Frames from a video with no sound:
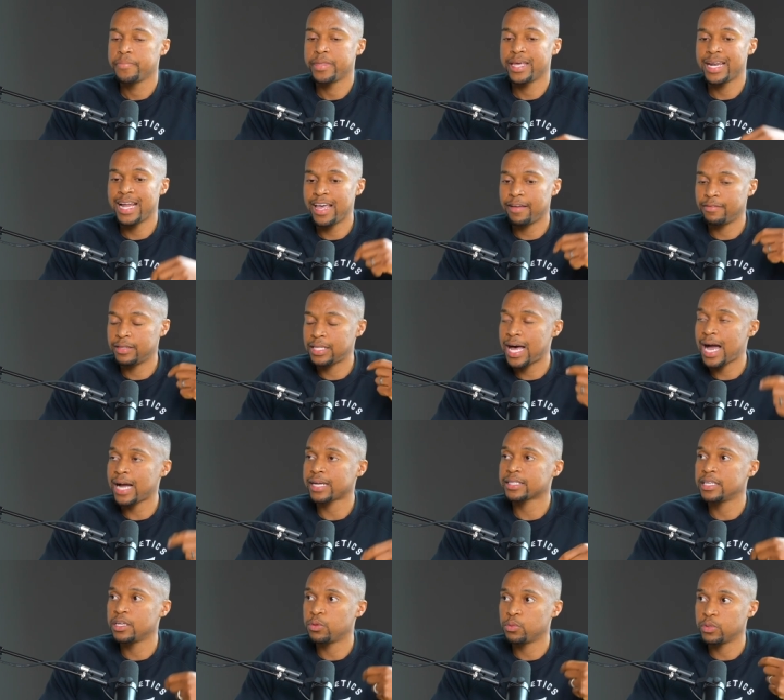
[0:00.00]
that I have
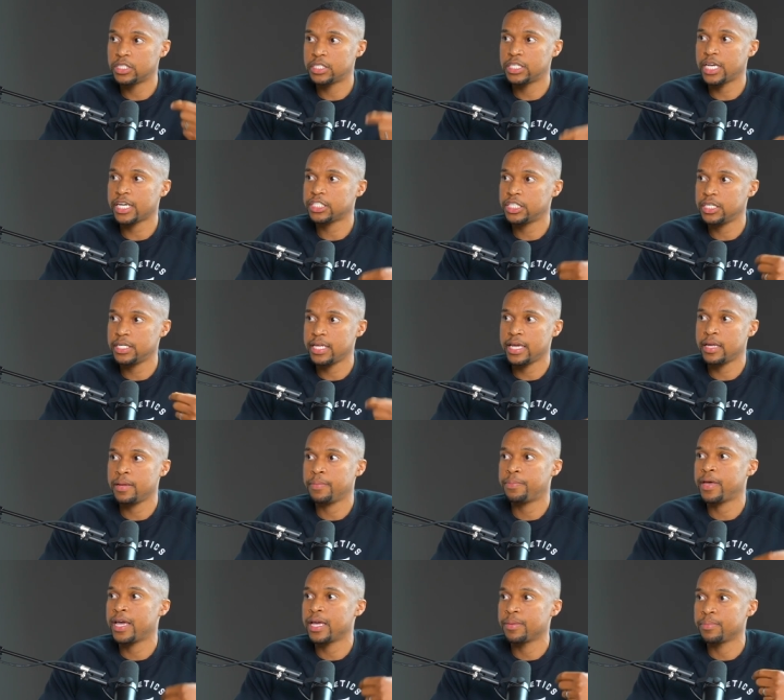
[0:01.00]
locked in with Section
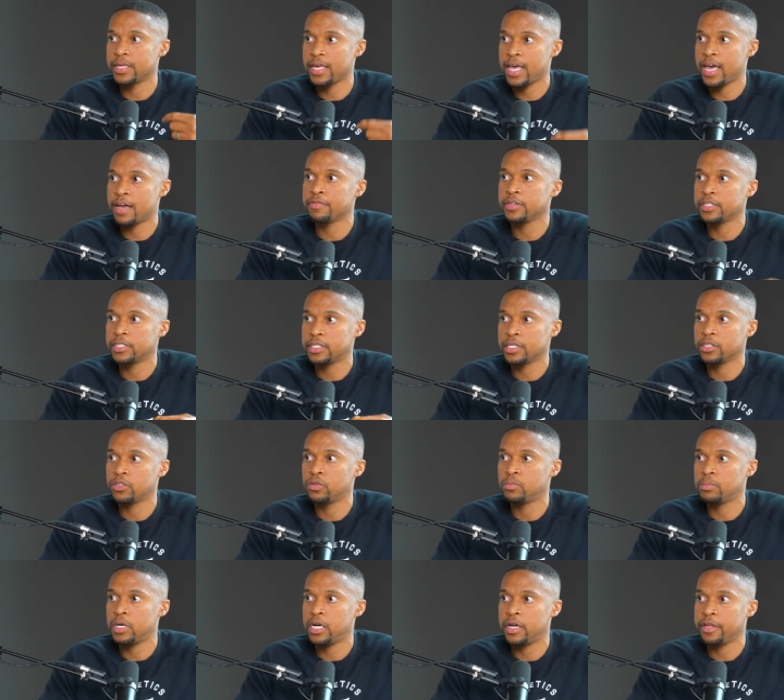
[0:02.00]
8 paying me every single
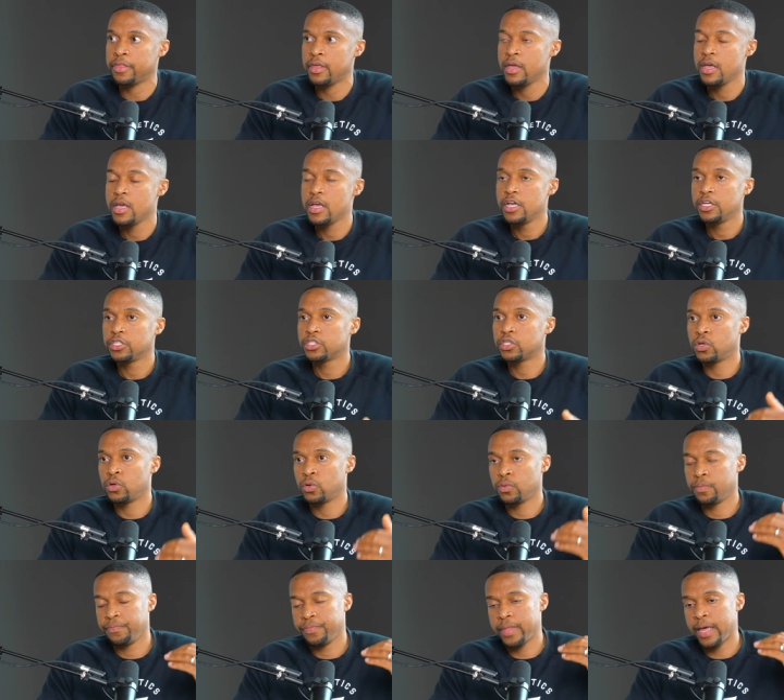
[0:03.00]
month.
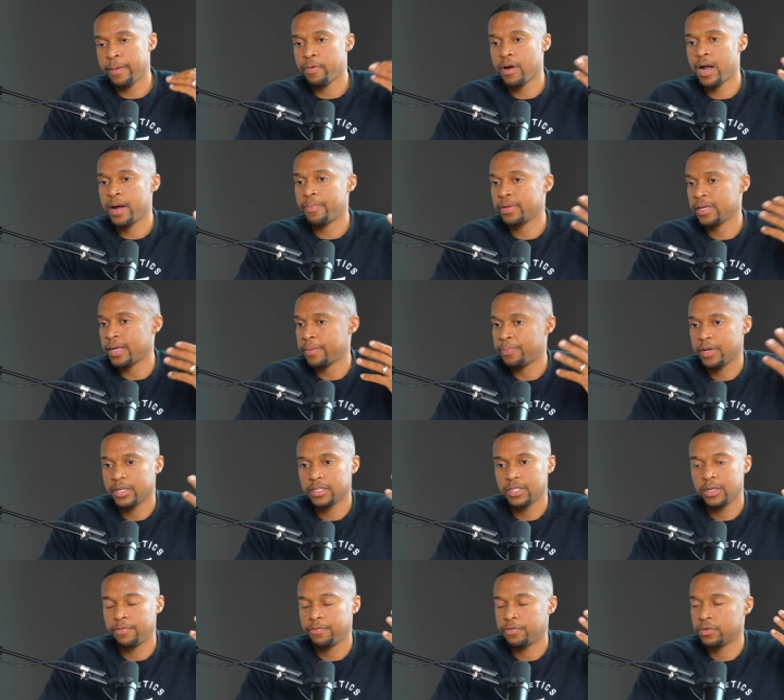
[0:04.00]
So that property I
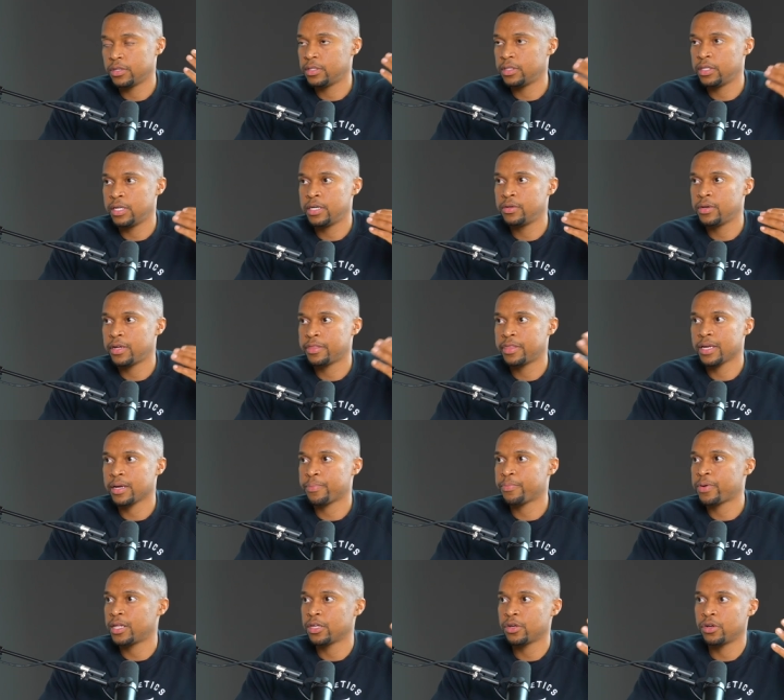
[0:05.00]
picked up for the low, I think I
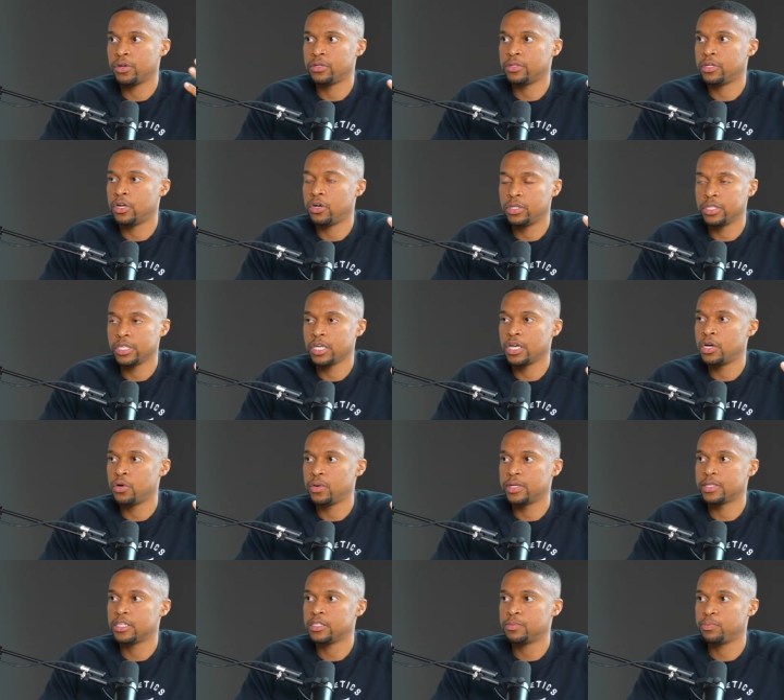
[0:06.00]
probably only owe
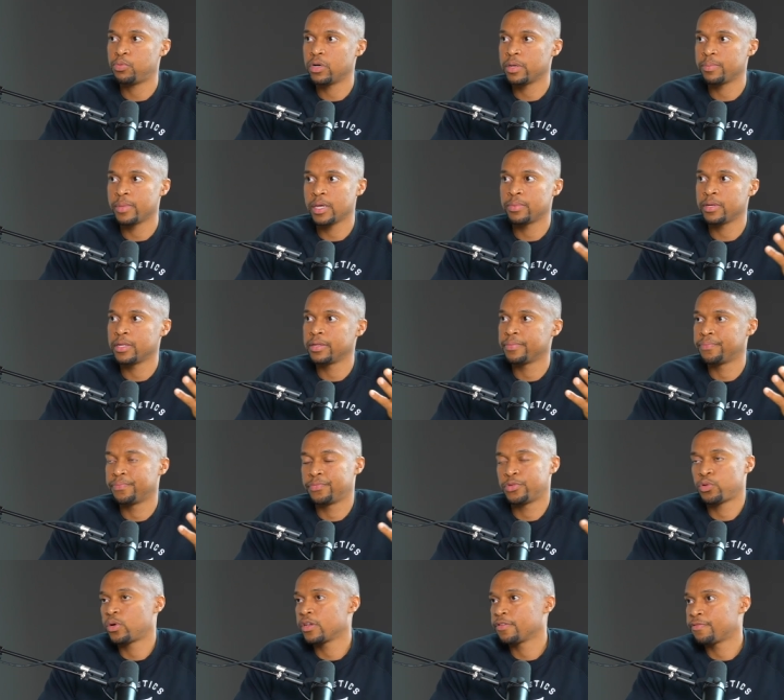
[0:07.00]
at this point maybe
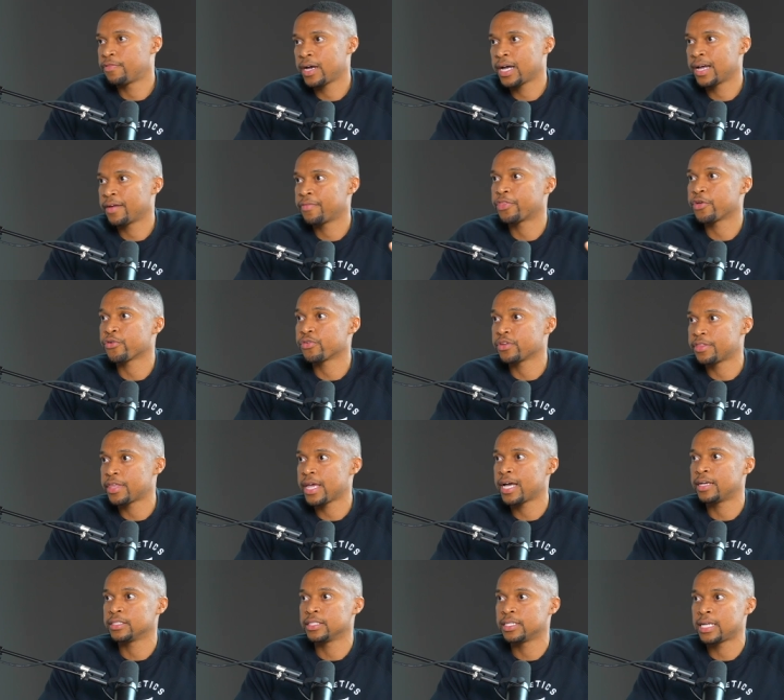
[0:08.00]
$25,000,
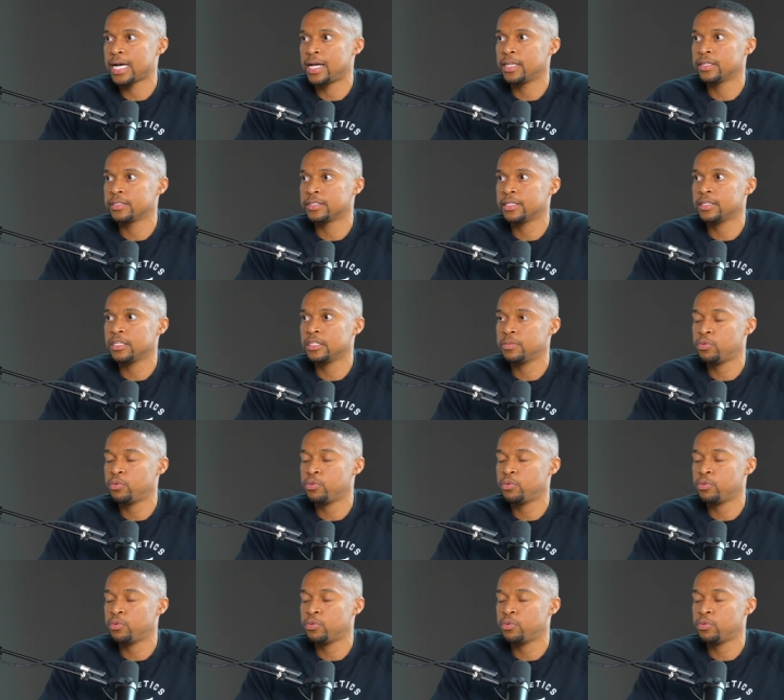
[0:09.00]
$30,000 at this